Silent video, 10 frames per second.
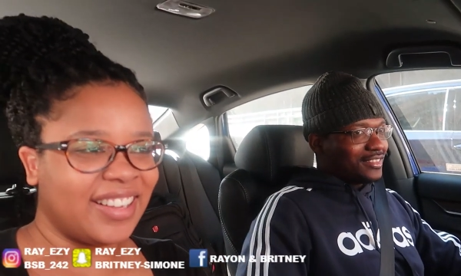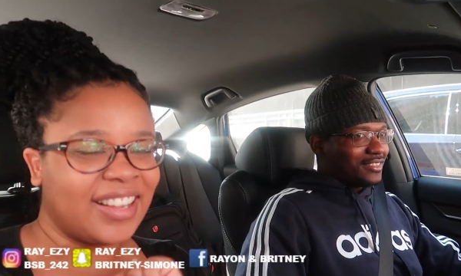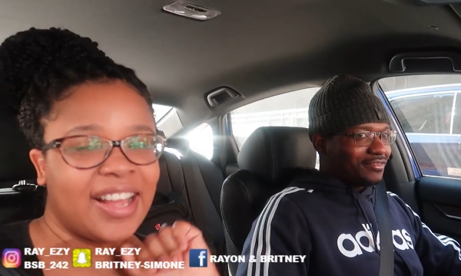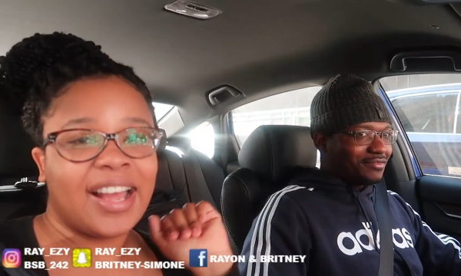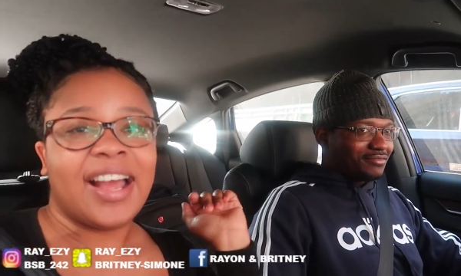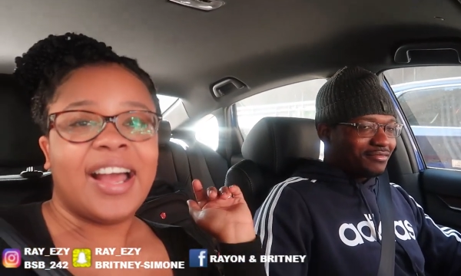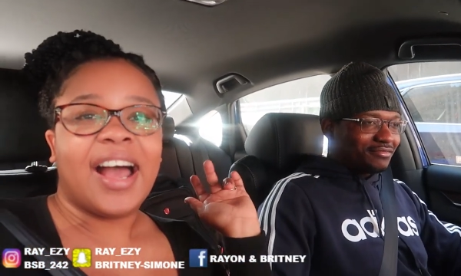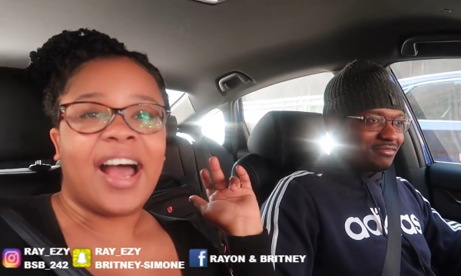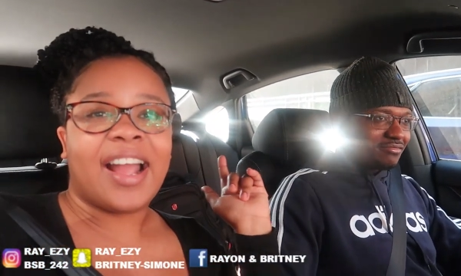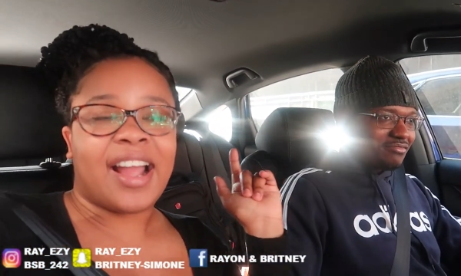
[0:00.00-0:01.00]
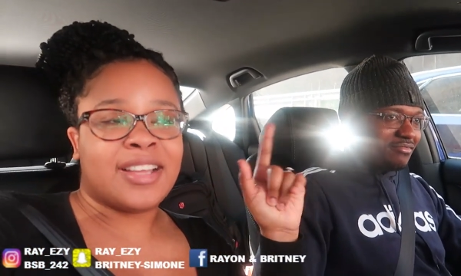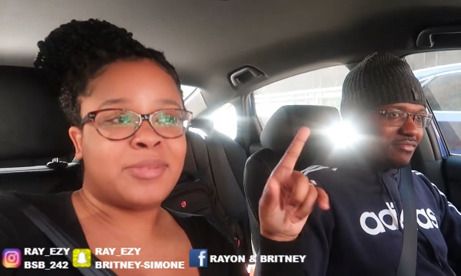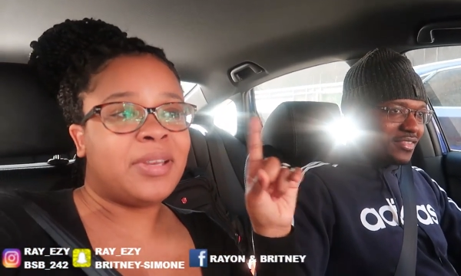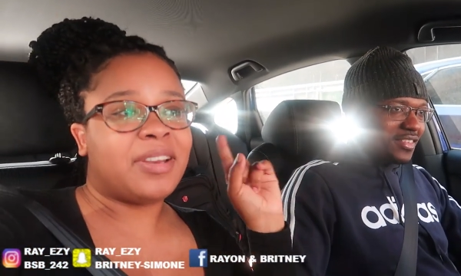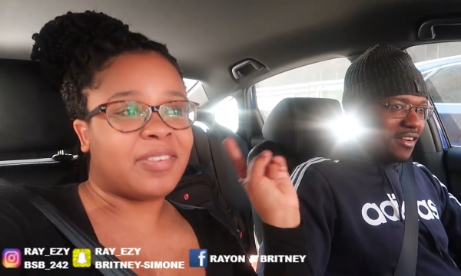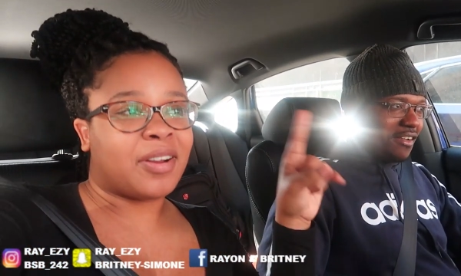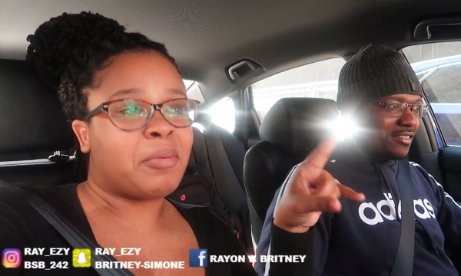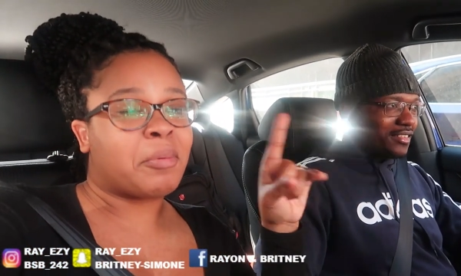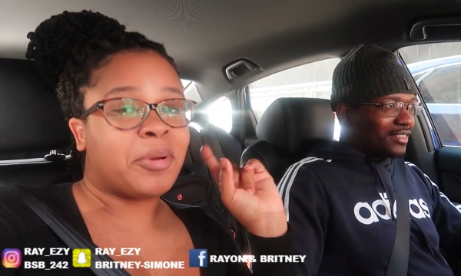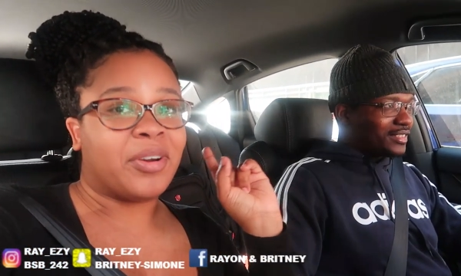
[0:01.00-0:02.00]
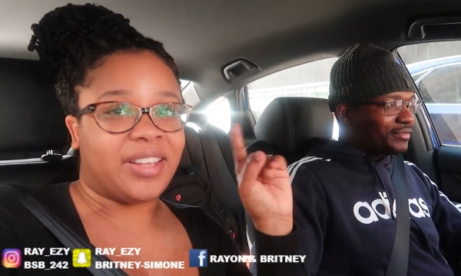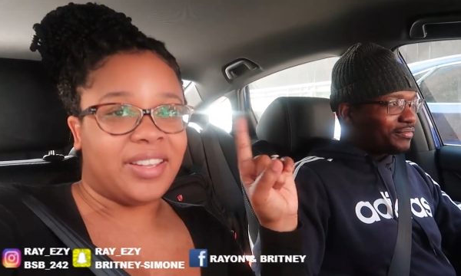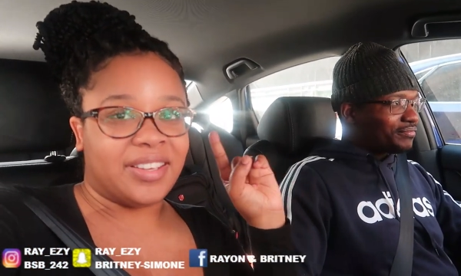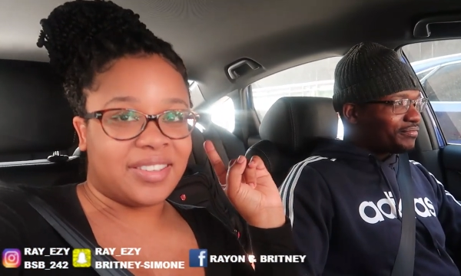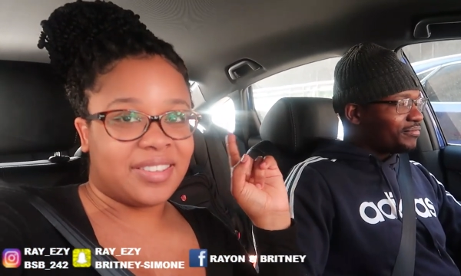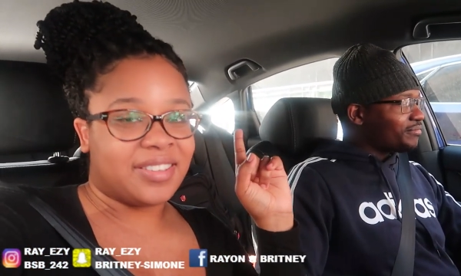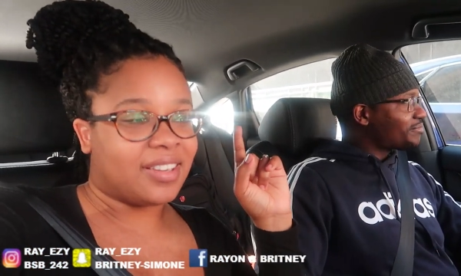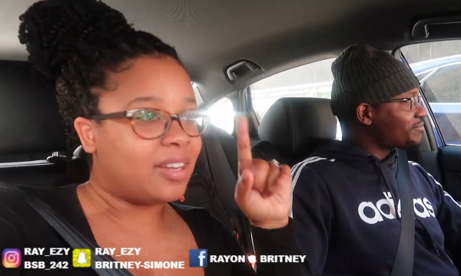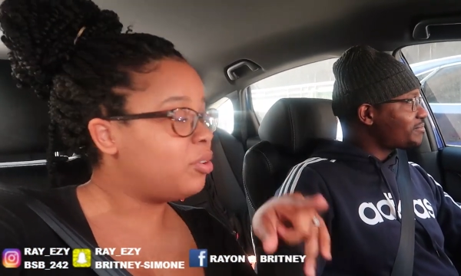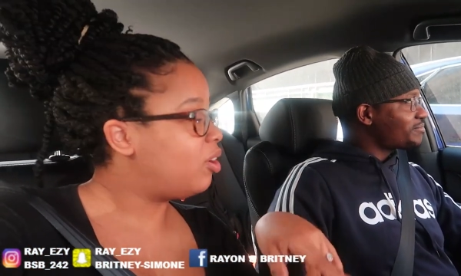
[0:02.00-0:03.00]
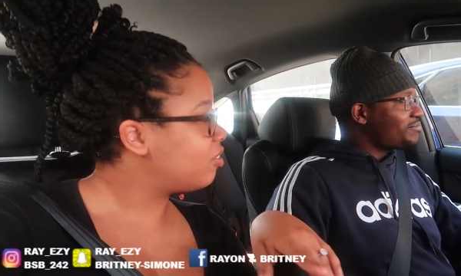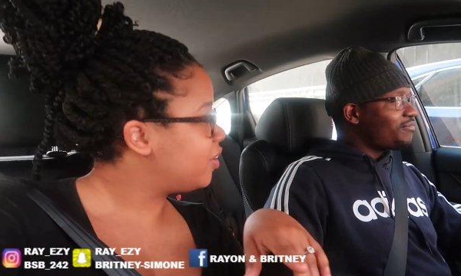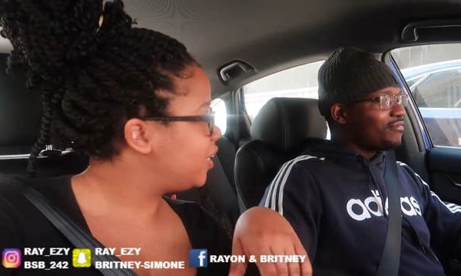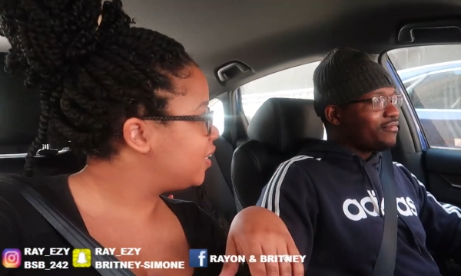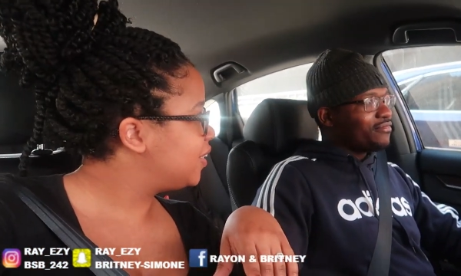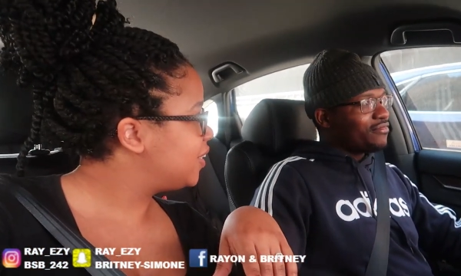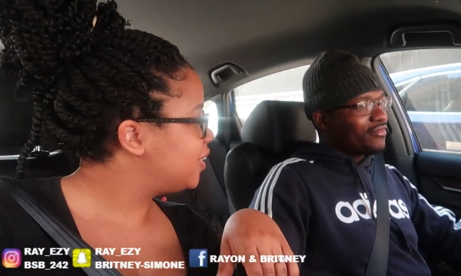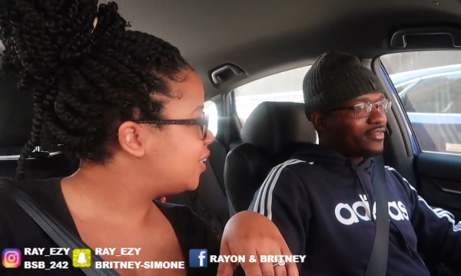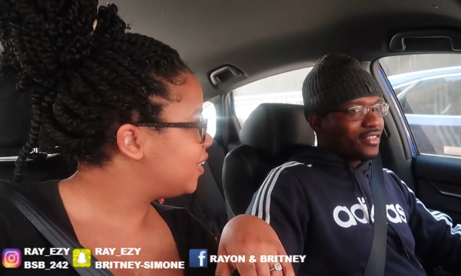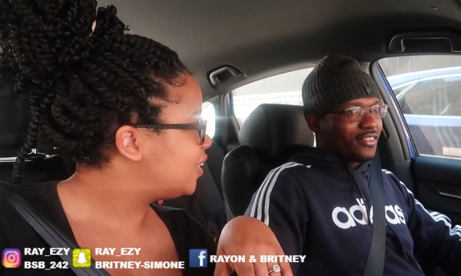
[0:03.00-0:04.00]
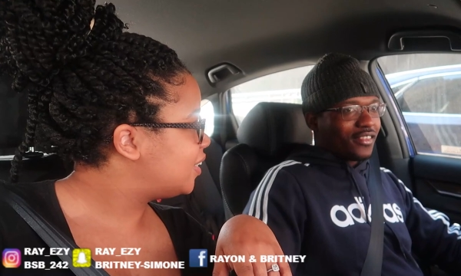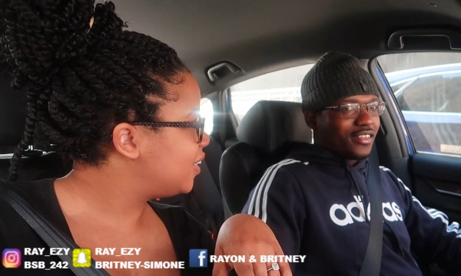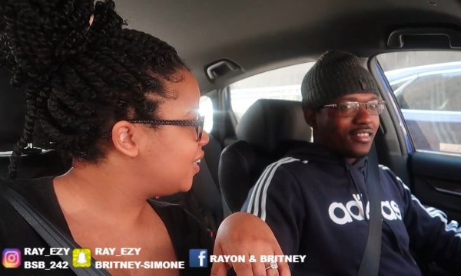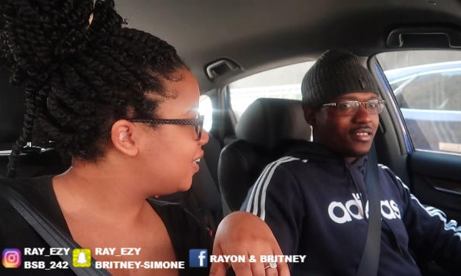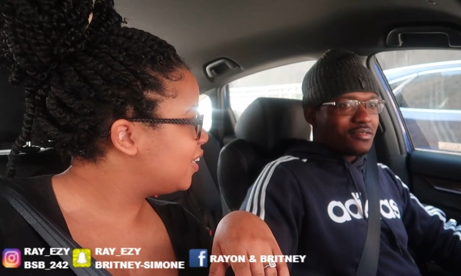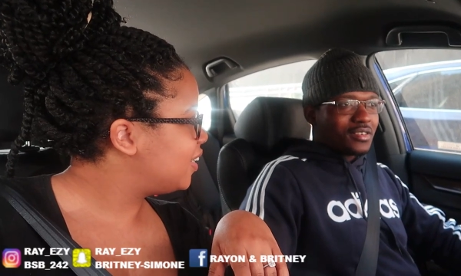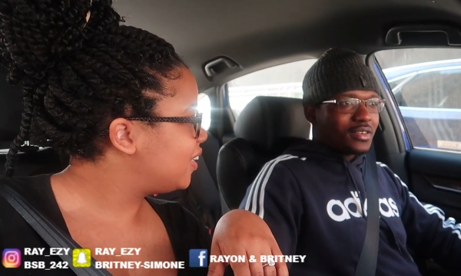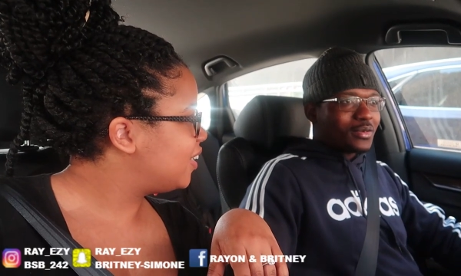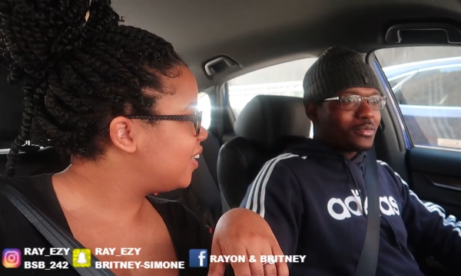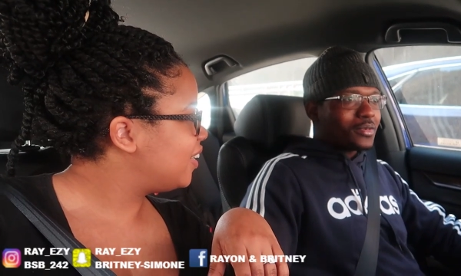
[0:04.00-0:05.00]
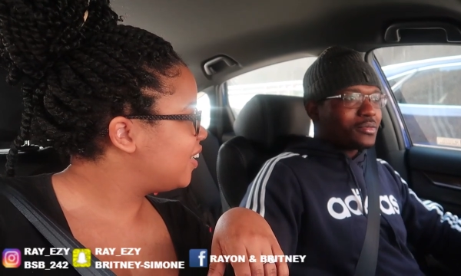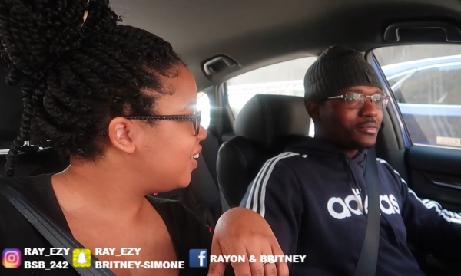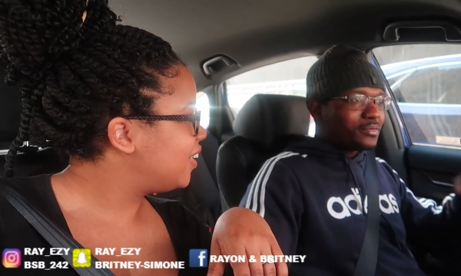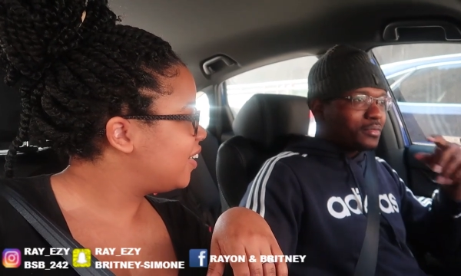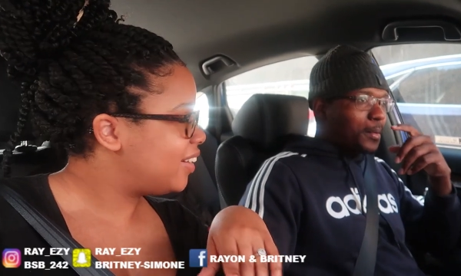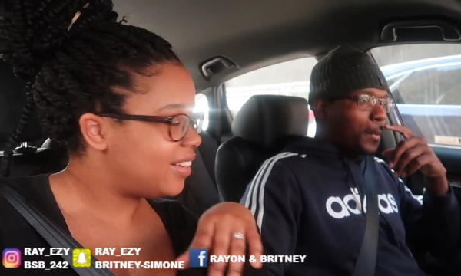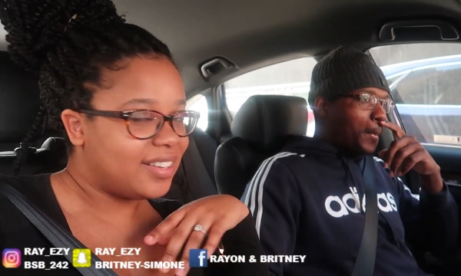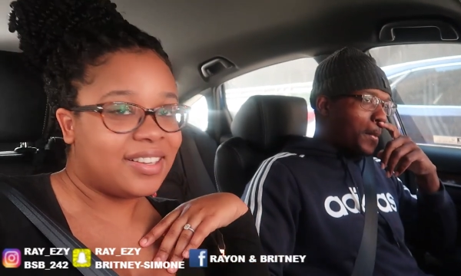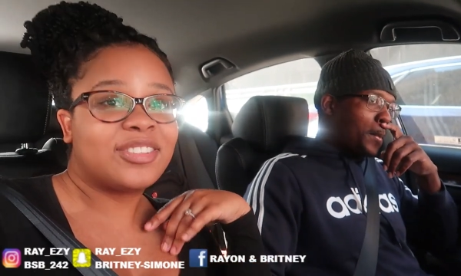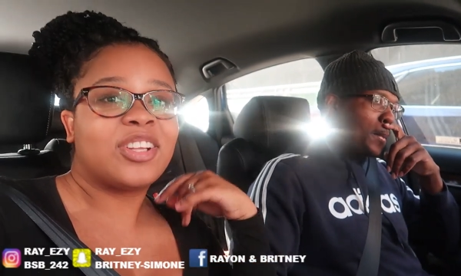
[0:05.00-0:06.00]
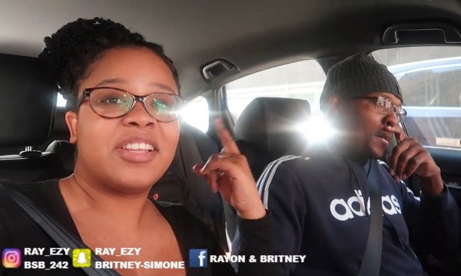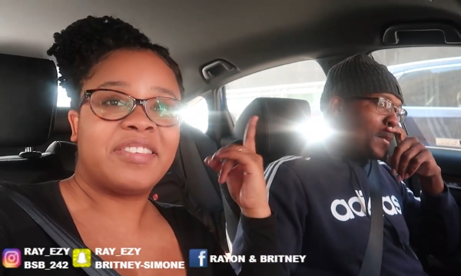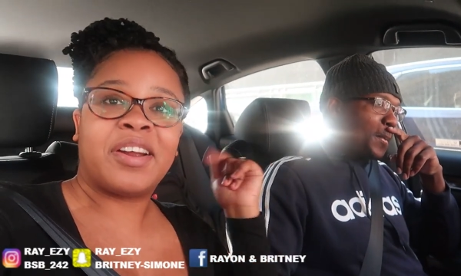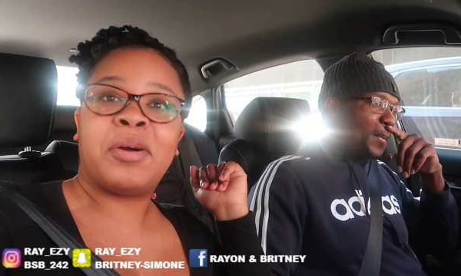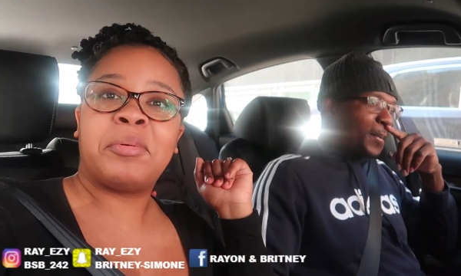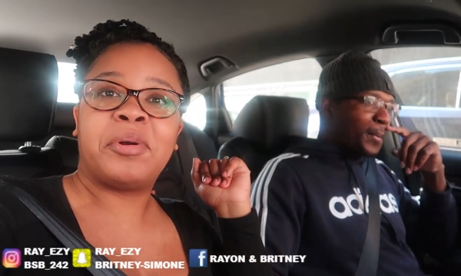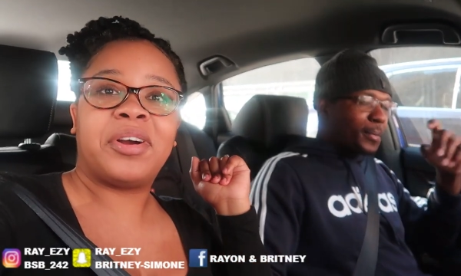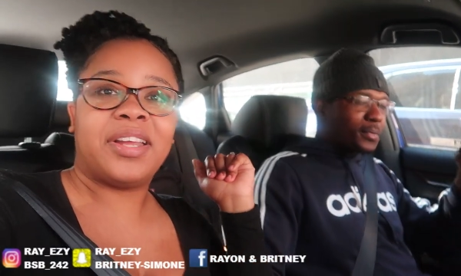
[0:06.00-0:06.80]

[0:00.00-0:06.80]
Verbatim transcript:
Speaker 1: me.
Speaker 2: Alright, guys, we need to figure out what we're gonna eat. Are you hungry?
Speaker 1: I'm a little bit.
Speaker 2: So let's figure out what we're